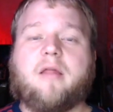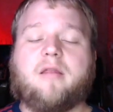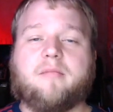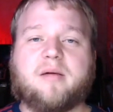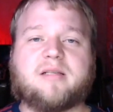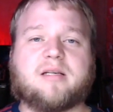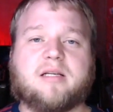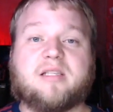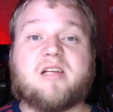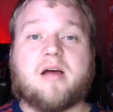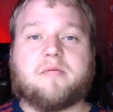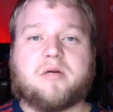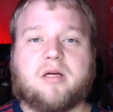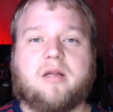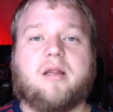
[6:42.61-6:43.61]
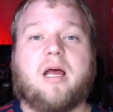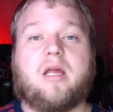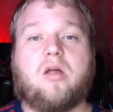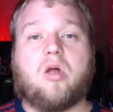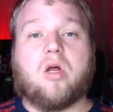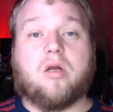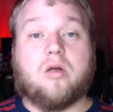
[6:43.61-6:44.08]
the misconception that
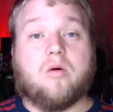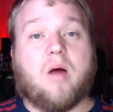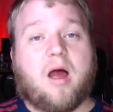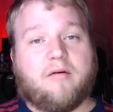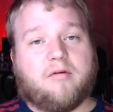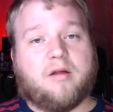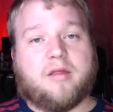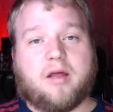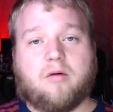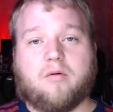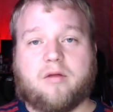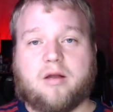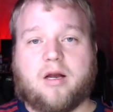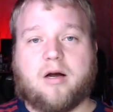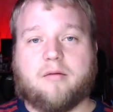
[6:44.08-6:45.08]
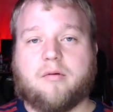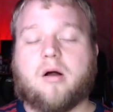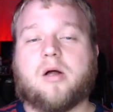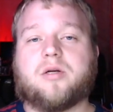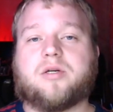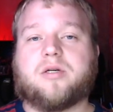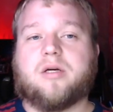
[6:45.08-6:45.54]
you can do everything with an
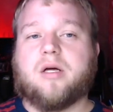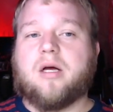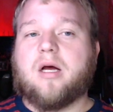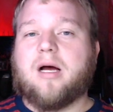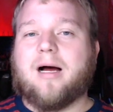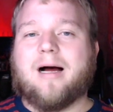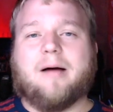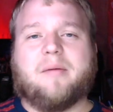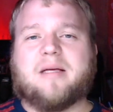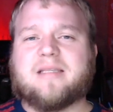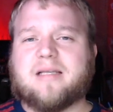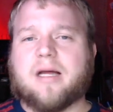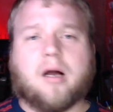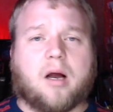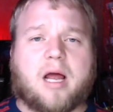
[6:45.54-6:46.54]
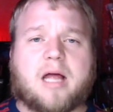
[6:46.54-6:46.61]
airbrush isn't there.